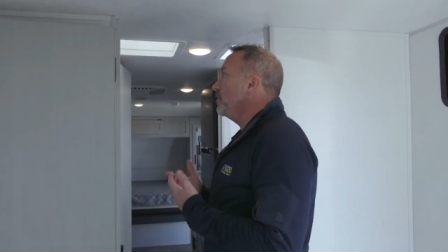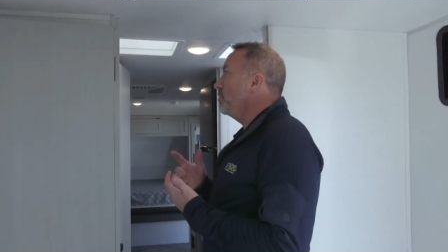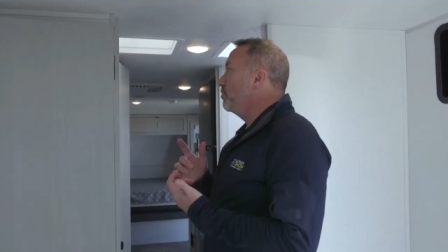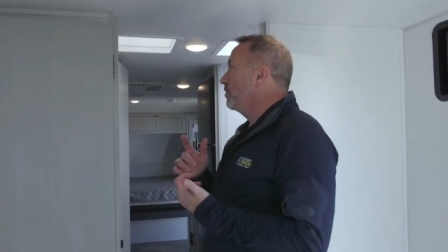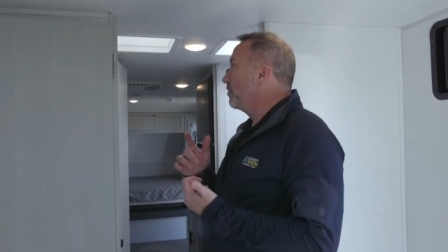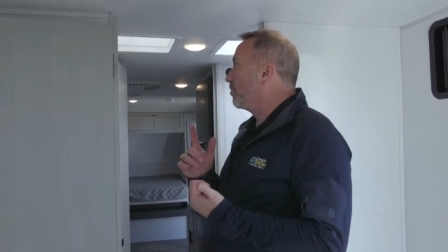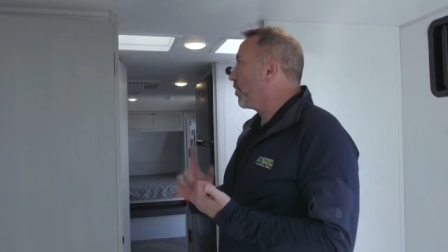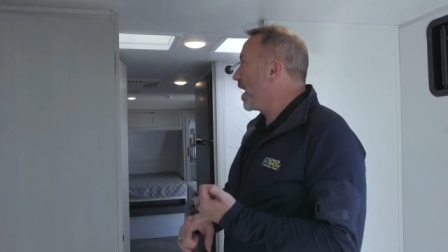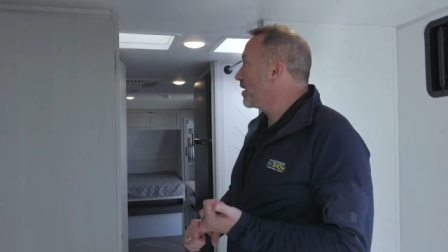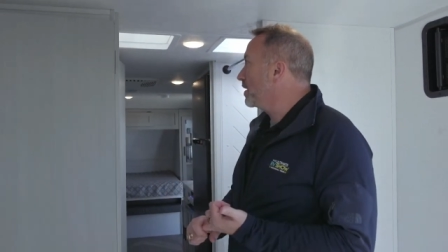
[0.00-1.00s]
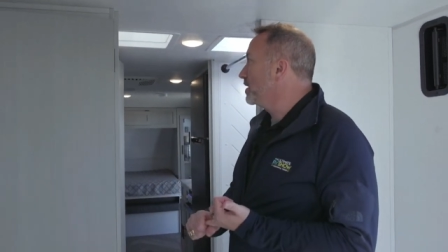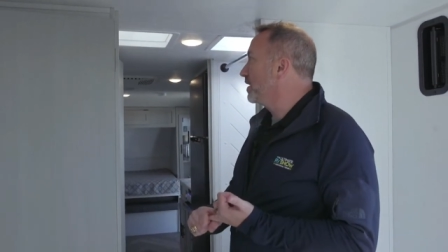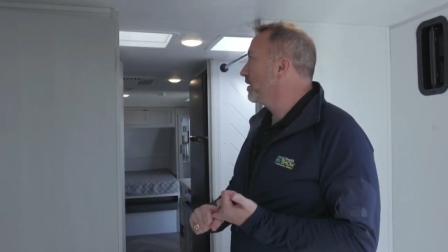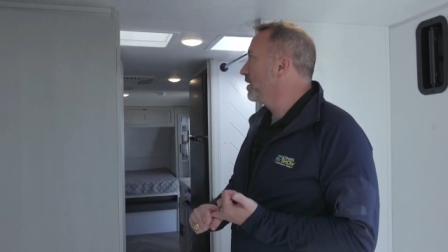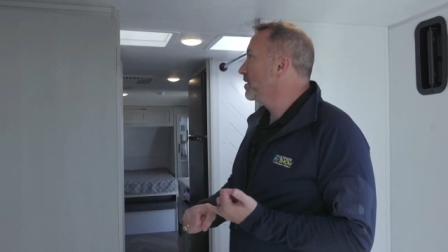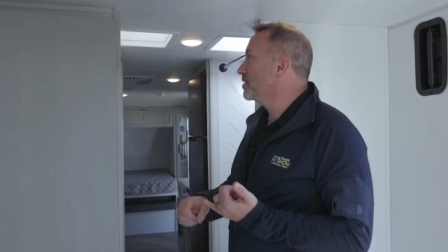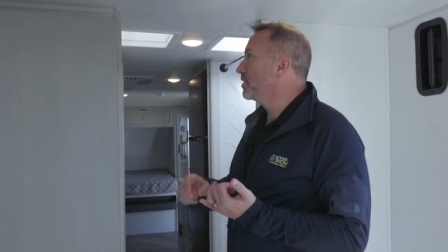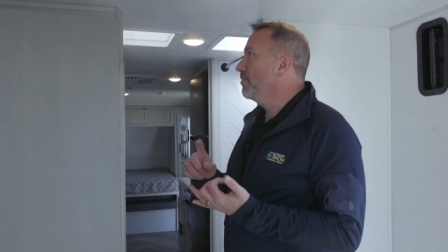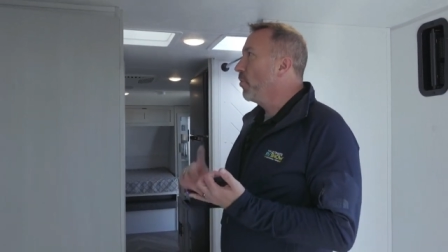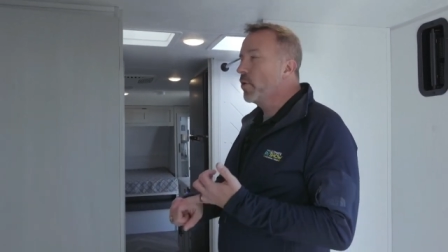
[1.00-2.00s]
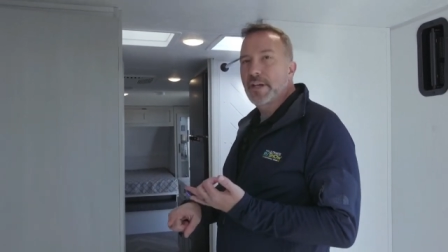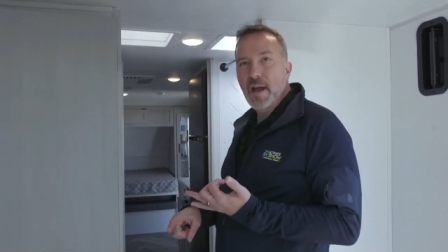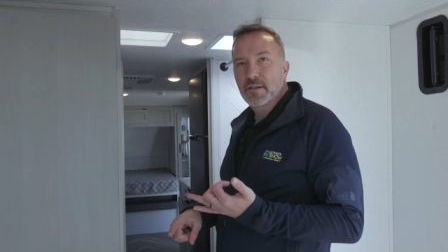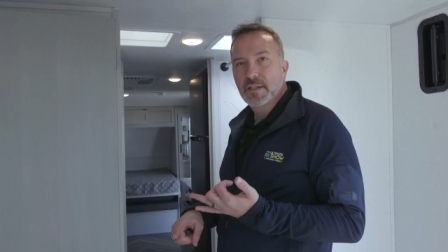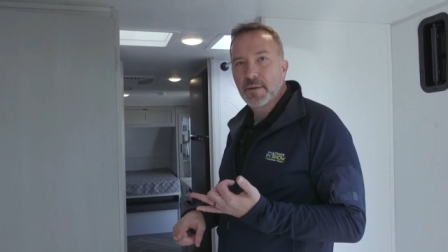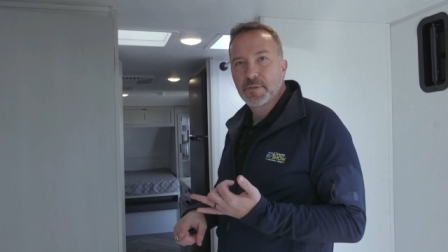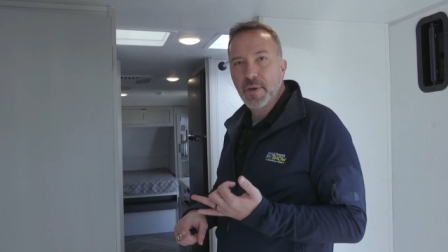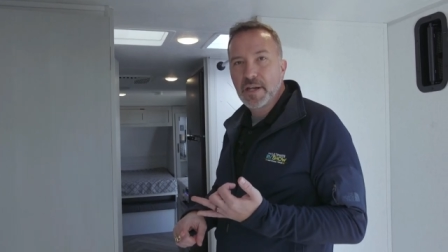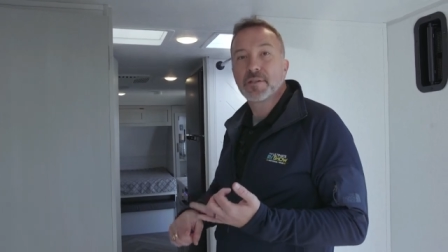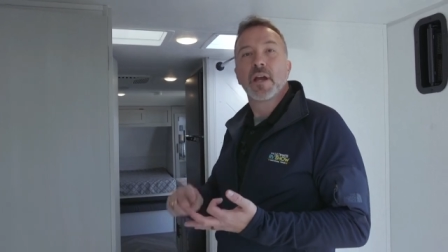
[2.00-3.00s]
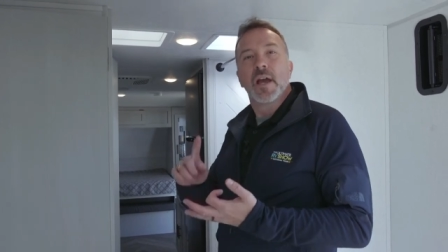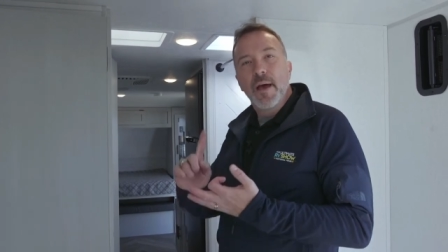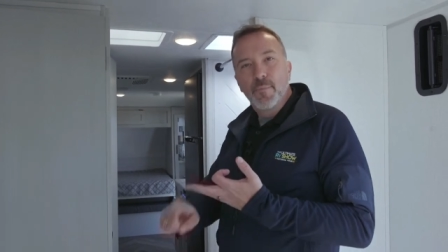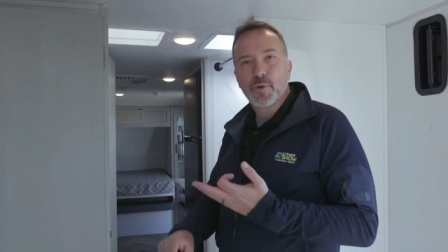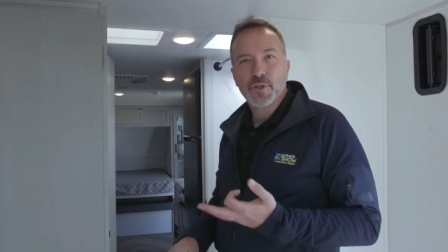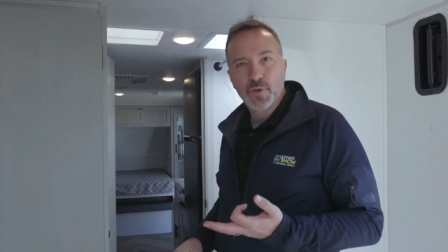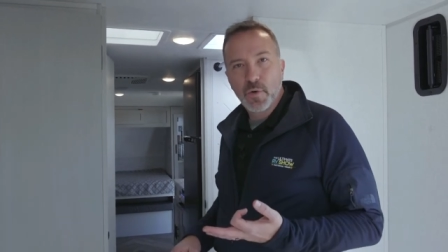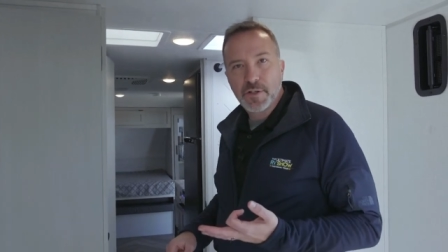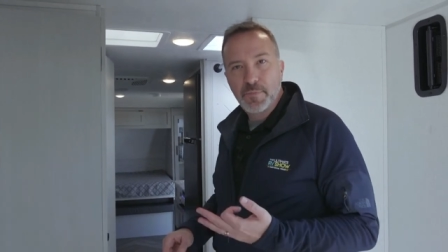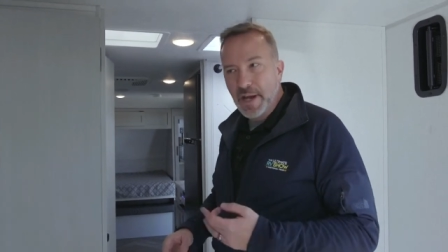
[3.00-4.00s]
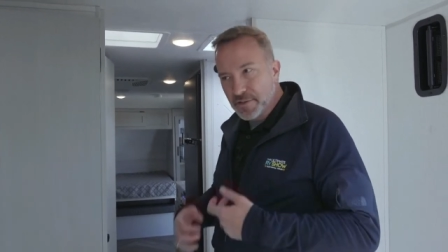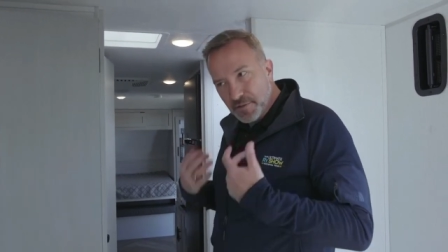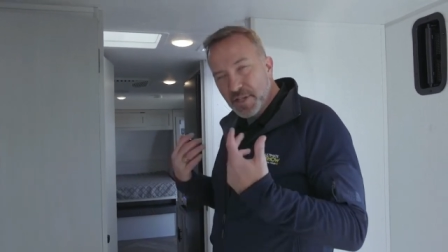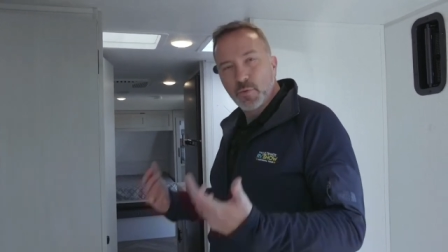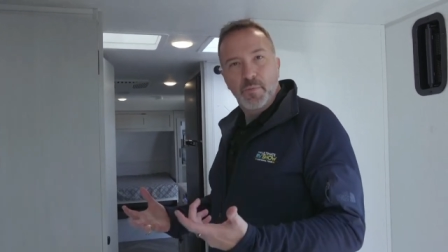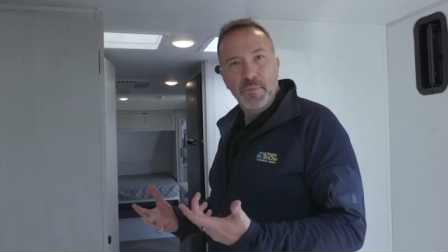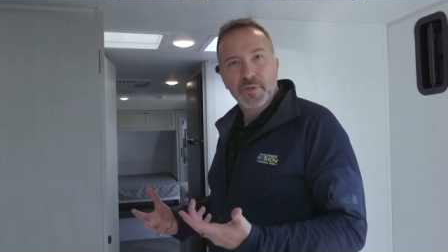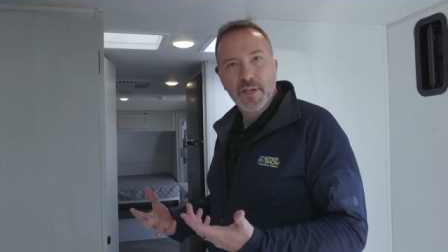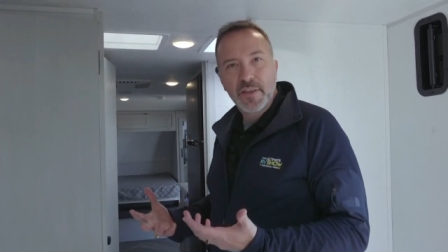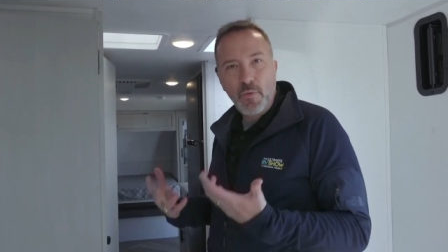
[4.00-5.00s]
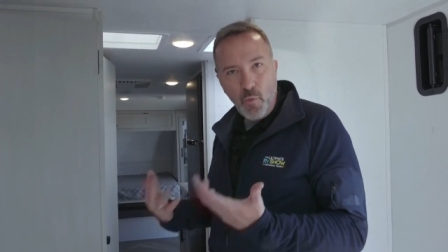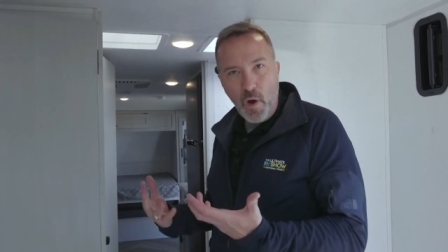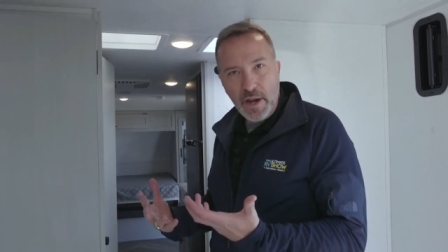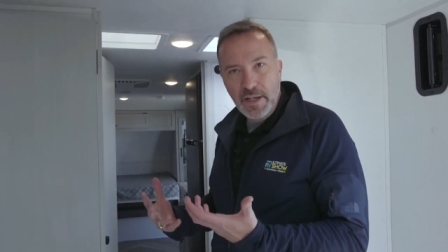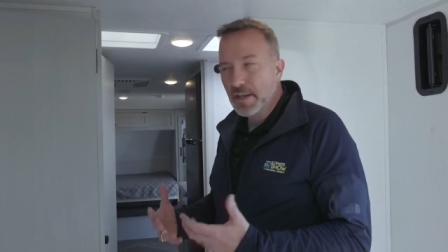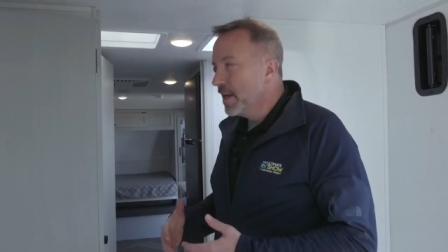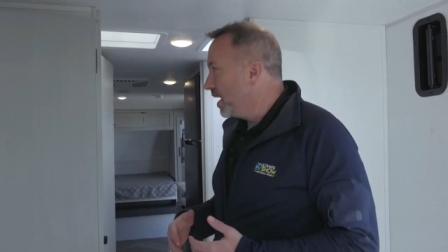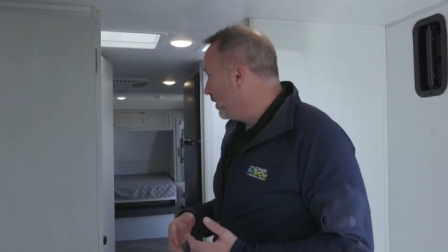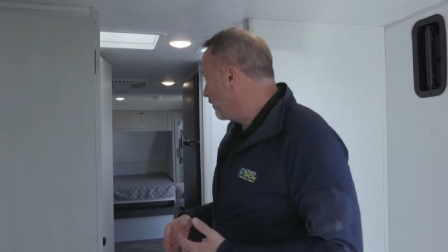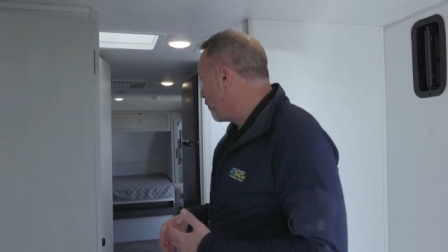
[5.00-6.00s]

you brighter interiors, more countertop space, and more storage space because that's what people said they wanted in the